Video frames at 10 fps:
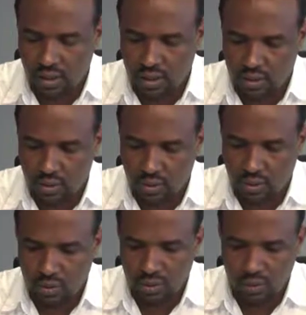
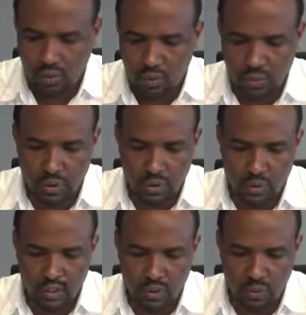strong user
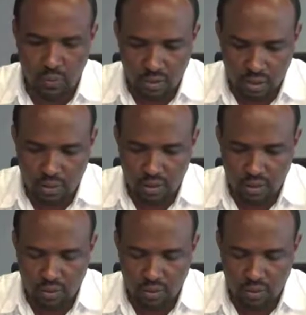cooperation and commitment